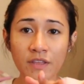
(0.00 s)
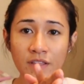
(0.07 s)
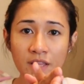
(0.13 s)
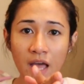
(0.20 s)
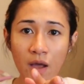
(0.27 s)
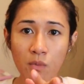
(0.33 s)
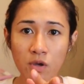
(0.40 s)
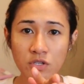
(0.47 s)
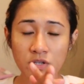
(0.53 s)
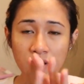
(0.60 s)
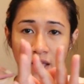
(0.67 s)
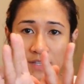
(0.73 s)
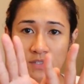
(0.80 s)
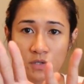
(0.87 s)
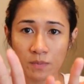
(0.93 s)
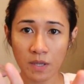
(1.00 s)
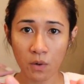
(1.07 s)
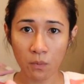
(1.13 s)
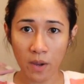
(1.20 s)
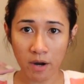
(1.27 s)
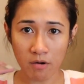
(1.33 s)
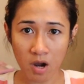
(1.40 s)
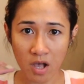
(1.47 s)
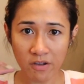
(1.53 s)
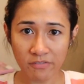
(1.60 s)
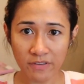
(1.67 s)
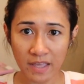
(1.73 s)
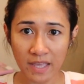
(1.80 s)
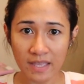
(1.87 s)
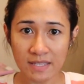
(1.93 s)
thing that I want you guys to be aware
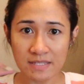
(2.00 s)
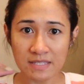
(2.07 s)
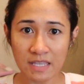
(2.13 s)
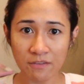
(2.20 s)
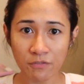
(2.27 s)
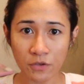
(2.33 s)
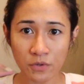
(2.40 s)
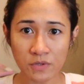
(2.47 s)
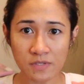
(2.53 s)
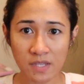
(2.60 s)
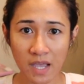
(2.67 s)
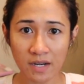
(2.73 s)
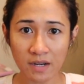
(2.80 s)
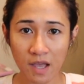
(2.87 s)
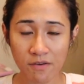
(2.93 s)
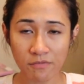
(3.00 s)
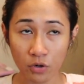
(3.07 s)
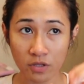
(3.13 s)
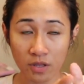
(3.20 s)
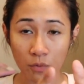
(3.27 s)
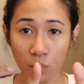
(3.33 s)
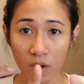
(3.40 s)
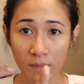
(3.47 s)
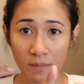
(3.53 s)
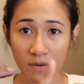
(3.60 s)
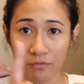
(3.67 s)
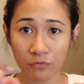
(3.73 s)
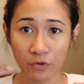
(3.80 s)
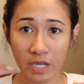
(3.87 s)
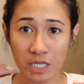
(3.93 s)
of is if you signed up for the 1
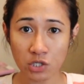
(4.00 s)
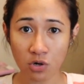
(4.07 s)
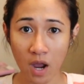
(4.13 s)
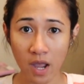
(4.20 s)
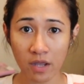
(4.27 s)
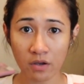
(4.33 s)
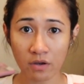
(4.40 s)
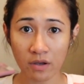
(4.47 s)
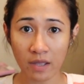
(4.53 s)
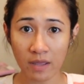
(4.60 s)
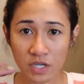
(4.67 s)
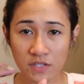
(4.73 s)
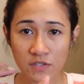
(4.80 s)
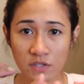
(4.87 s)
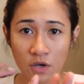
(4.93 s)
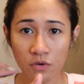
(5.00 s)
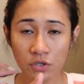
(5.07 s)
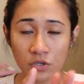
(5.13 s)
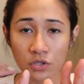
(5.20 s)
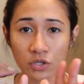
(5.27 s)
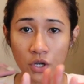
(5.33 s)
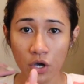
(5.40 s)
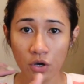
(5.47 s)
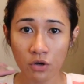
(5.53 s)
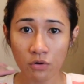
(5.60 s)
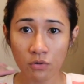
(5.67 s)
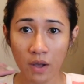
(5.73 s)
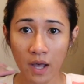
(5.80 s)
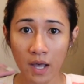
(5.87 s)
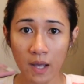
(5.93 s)
month free trial, just so you
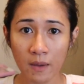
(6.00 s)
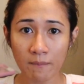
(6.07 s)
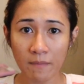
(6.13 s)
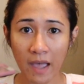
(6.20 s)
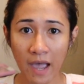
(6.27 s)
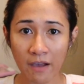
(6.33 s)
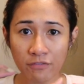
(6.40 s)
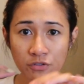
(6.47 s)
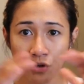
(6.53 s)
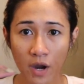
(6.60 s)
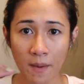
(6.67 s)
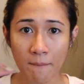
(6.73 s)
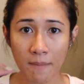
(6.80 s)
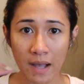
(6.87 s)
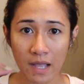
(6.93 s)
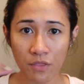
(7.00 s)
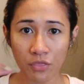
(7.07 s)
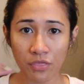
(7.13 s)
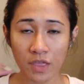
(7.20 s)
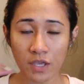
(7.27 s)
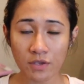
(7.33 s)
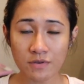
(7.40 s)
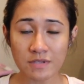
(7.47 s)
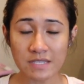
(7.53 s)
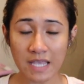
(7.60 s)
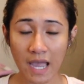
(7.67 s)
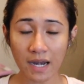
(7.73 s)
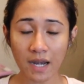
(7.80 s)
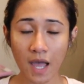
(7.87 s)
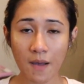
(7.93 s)
know, after a month that you
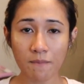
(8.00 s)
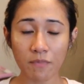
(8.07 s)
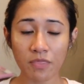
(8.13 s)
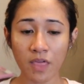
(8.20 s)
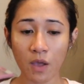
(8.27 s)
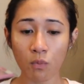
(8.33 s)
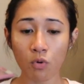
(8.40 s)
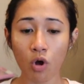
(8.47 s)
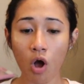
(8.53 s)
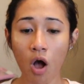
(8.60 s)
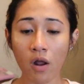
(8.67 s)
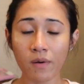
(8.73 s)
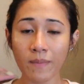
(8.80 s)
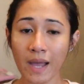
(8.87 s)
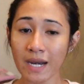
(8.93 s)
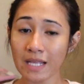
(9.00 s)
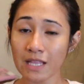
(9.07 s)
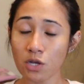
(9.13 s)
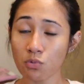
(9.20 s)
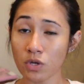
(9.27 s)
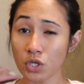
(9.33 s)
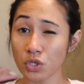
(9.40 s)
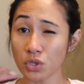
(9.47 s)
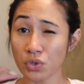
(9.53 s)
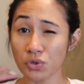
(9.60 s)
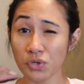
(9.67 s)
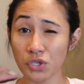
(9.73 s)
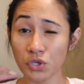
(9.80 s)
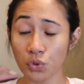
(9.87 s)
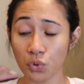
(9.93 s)
signed up, they will automatically
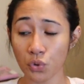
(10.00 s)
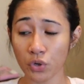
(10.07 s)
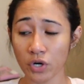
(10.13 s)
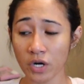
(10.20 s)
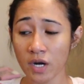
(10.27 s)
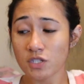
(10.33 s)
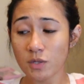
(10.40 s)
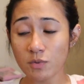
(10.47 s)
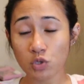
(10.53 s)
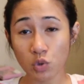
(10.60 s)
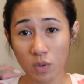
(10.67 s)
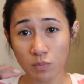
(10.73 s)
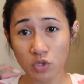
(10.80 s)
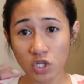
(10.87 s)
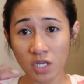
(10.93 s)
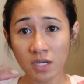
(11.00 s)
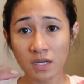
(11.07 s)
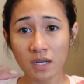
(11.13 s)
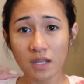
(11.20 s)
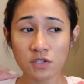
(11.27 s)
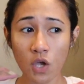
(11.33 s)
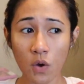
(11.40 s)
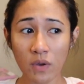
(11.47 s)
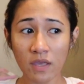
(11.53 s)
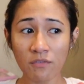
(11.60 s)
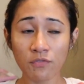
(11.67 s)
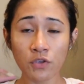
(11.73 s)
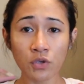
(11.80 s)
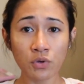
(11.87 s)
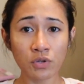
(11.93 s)
renew your subscription. So
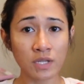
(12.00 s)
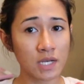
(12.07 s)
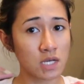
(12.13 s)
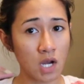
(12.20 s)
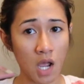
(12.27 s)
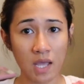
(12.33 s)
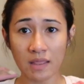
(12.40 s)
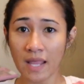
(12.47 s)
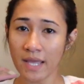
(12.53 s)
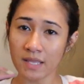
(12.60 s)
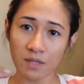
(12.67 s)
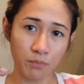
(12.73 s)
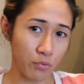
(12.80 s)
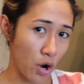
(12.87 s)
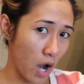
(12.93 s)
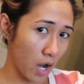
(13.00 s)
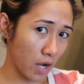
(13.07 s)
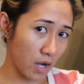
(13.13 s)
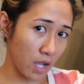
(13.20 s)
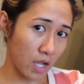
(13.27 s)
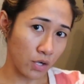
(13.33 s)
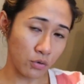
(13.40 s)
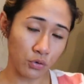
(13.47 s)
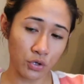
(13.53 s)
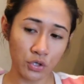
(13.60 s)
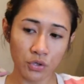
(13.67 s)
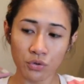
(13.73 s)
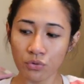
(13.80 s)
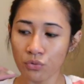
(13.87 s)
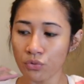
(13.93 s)
if you did not like the product, or
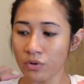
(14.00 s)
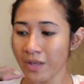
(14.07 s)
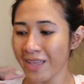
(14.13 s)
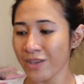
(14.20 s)
you